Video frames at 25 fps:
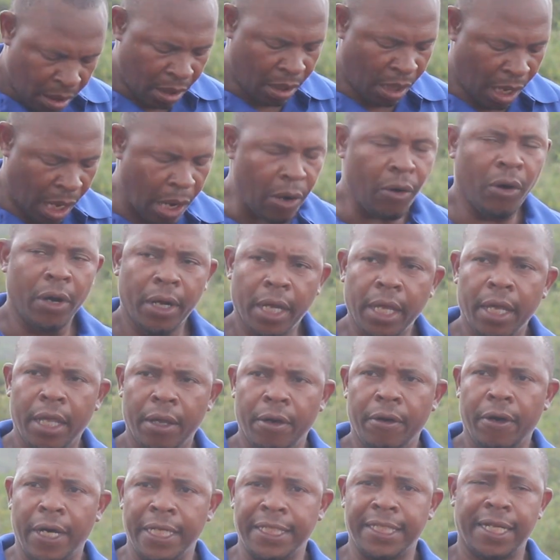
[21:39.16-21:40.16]
Okay,
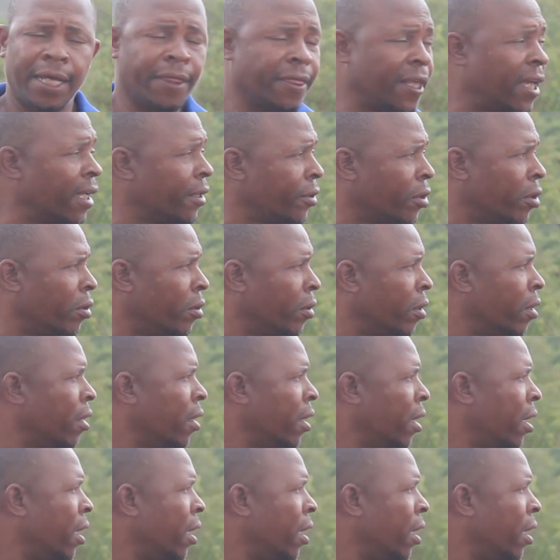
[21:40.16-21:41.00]
Yoaza, thank you.